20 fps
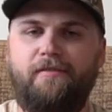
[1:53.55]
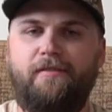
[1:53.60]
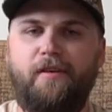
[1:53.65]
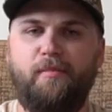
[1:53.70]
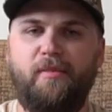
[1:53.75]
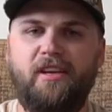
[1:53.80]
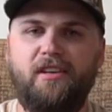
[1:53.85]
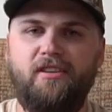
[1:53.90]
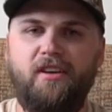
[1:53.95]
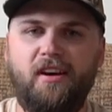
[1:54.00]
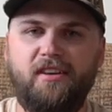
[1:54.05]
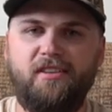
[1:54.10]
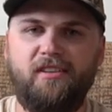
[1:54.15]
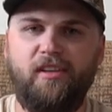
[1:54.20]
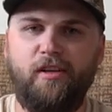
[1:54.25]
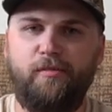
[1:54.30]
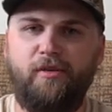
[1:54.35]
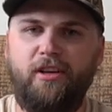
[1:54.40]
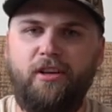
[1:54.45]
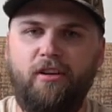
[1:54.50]
from a Ducks
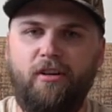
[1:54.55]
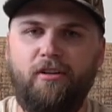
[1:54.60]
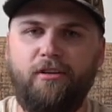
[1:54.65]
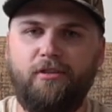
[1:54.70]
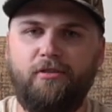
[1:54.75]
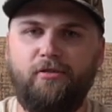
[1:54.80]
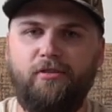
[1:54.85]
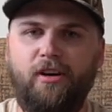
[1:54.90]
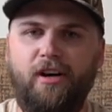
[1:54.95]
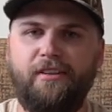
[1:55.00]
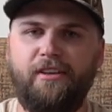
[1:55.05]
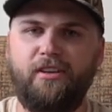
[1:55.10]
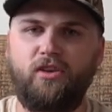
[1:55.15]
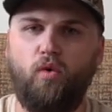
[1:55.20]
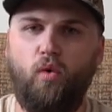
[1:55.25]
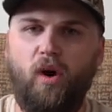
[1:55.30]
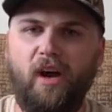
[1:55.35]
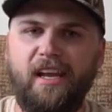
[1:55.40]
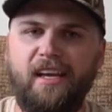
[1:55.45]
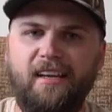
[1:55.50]
Unlimited article on the
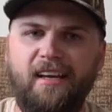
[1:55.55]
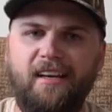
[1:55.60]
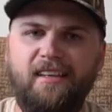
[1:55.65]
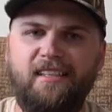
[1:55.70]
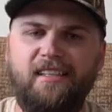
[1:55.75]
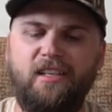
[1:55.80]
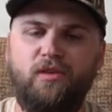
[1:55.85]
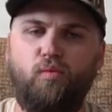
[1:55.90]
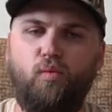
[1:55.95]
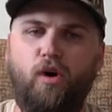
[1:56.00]
2019